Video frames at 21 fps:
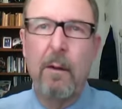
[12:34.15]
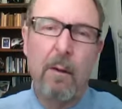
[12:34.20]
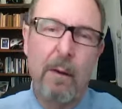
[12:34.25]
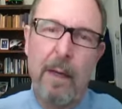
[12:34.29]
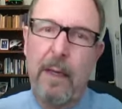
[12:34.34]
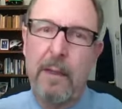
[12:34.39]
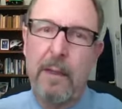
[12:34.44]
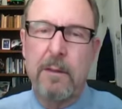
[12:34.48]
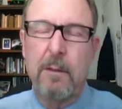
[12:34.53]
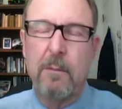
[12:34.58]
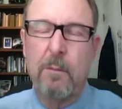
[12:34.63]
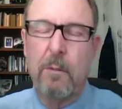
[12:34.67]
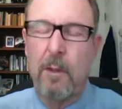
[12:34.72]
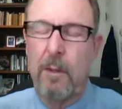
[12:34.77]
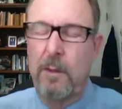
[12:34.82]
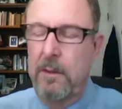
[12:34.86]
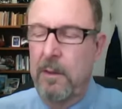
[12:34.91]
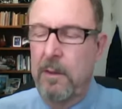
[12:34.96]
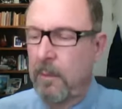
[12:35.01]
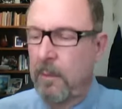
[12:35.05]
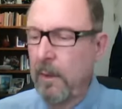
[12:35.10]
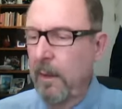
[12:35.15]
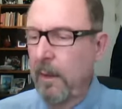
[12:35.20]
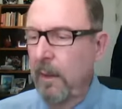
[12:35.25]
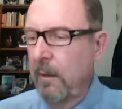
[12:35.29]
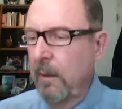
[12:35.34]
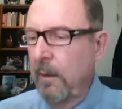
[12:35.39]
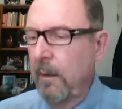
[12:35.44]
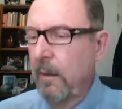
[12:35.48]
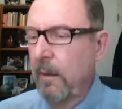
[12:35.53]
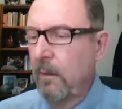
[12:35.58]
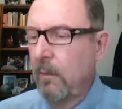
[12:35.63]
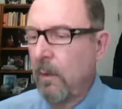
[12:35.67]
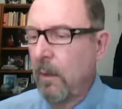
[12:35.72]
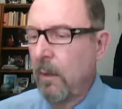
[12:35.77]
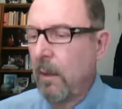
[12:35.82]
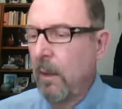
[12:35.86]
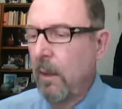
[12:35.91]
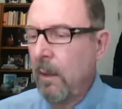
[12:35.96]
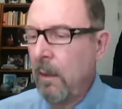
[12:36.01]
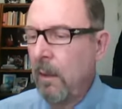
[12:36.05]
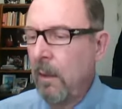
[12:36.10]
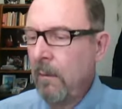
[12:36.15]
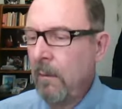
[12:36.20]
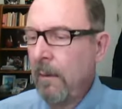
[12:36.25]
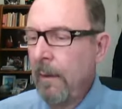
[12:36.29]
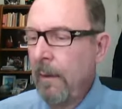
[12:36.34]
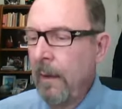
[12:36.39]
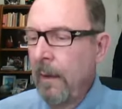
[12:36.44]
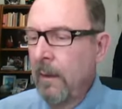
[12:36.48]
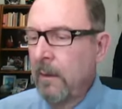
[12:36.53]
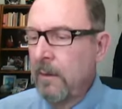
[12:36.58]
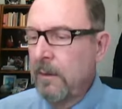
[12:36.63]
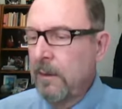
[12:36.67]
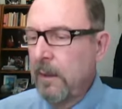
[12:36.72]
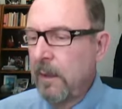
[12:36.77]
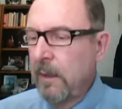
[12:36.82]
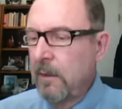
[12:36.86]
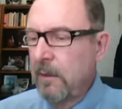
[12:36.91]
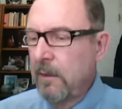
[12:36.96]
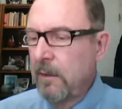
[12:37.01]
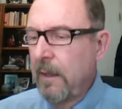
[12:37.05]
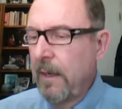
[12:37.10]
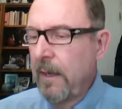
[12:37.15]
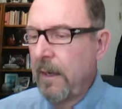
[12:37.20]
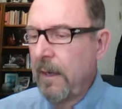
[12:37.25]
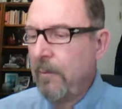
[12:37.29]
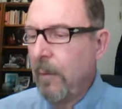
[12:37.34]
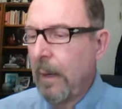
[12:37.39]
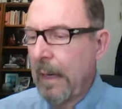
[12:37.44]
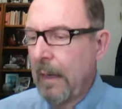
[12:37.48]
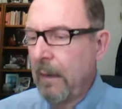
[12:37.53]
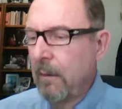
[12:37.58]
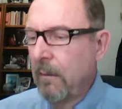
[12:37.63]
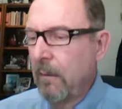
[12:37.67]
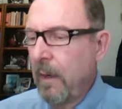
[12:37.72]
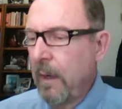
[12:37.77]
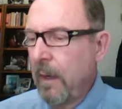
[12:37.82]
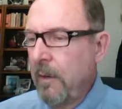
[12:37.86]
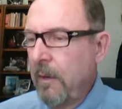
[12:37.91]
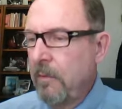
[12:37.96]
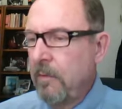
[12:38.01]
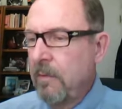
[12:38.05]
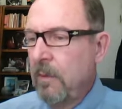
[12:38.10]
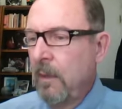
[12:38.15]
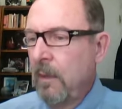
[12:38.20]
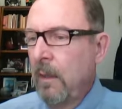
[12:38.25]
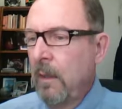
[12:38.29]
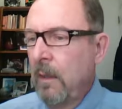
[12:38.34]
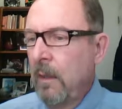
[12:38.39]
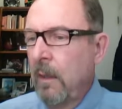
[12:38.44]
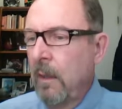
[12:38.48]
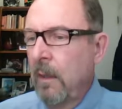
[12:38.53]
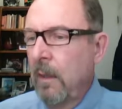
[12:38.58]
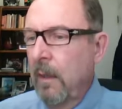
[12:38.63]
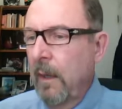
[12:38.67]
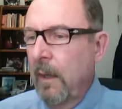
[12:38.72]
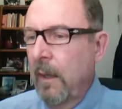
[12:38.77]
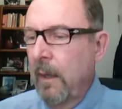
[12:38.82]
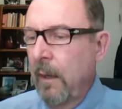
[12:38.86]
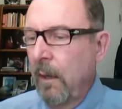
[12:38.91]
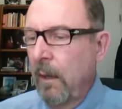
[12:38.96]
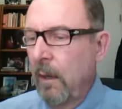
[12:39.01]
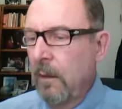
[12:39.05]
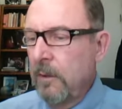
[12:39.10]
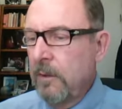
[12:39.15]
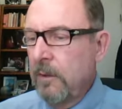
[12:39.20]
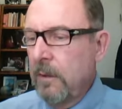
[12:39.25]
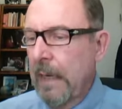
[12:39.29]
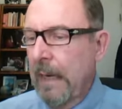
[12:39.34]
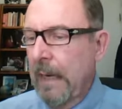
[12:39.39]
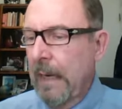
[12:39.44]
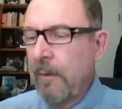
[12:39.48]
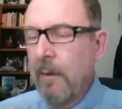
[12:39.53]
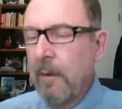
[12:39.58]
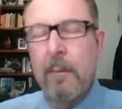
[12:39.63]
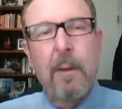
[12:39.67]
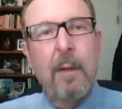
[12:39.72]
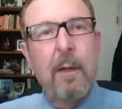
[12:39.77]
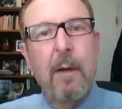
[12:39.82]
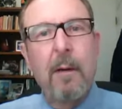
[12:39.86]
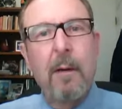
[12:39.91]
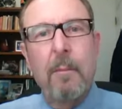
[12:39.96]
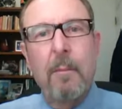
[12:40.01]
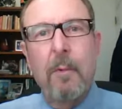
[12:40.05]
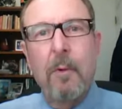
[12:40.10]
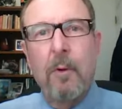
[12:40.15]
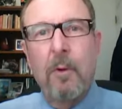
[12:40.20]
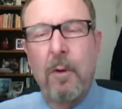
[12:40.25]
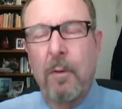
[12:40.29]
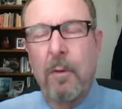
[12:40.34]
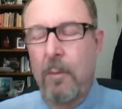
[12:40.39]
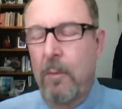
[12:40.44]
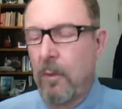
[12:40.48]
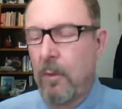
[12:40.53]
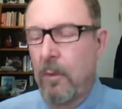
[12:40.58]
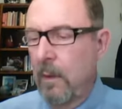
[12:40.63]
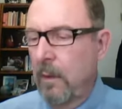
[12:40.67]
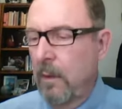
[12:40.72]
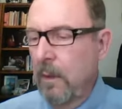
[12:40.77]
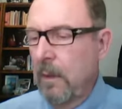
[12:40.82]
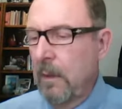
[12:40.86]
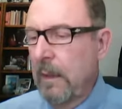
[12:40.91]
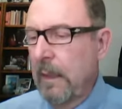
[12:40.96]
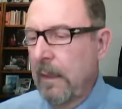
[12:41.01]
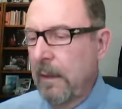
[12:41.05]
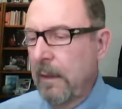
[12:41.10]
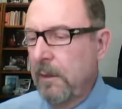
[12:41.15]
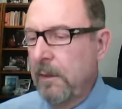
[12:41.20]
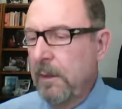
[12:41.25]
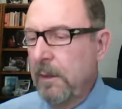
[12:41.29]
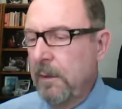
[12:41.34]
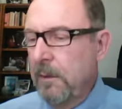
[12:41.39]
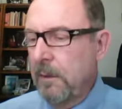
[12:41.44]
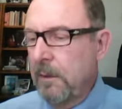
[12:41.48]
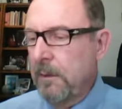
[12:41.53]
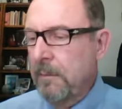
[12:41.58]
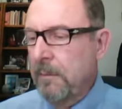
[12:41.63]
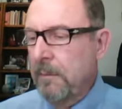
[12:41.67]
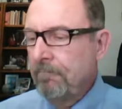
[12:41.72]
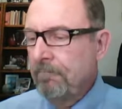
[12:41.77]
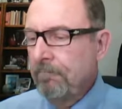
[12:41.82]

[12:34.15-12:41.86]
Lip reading: Go ask the worship leader. We're all sinners saved by grace, and all striving to become more and more to look like Jesus.